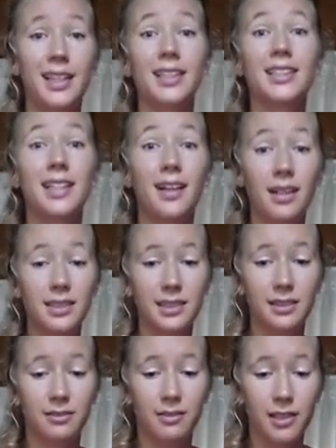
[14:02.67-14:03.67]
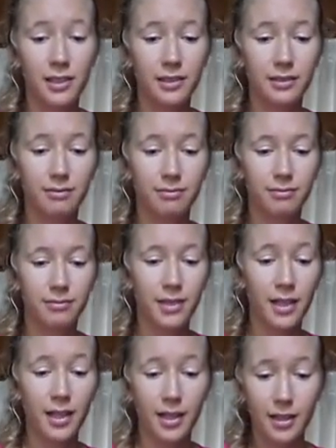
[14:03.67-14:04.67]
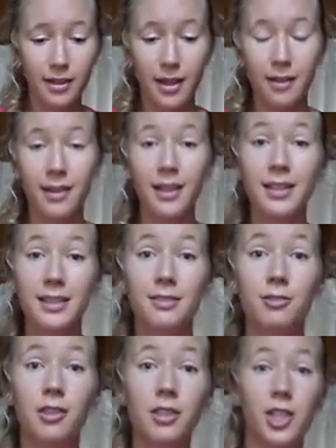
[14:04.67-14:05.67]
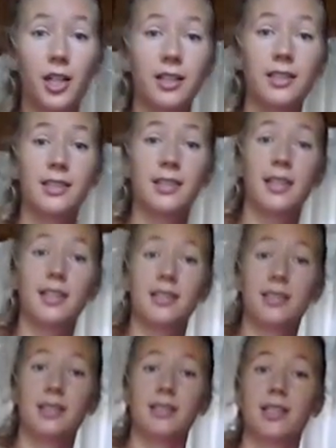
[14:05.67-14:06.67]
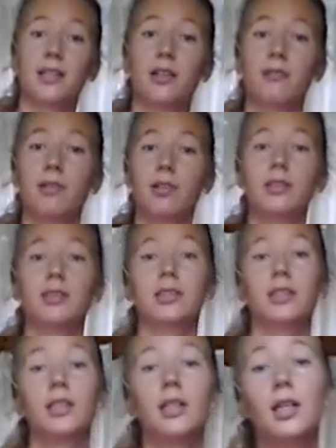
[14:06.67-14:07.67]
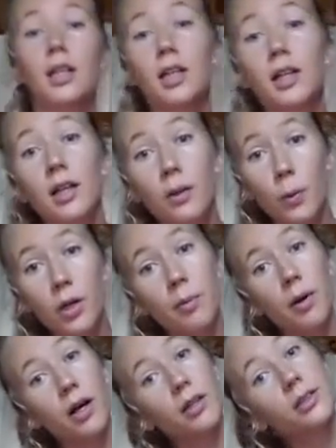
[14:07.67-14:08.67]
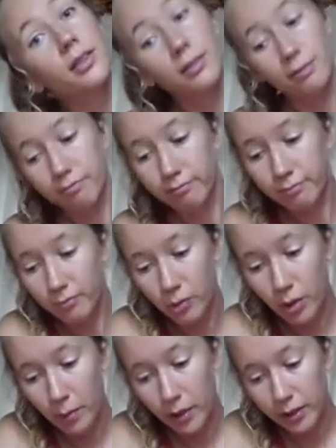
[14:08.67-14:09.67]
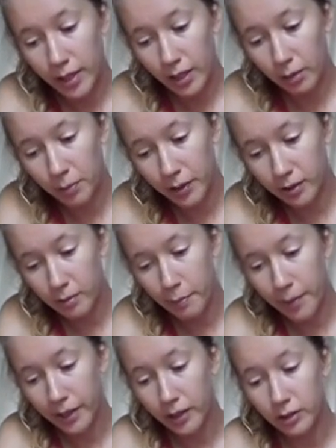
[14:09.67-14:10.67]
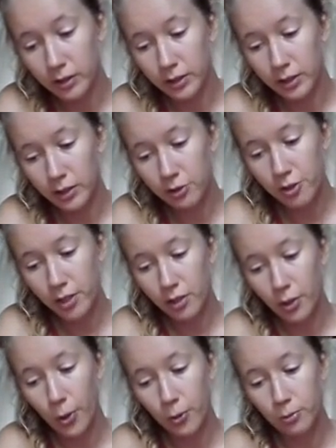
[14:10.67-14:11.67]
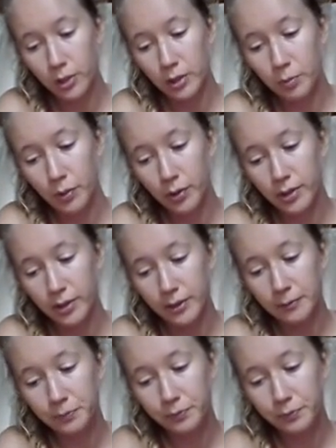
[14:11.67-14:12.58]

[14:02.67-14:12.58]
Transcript: Disgusting, right? Now that is real charity, that is the sacrifice. What about what about helping the beggar on the street, the homeless person?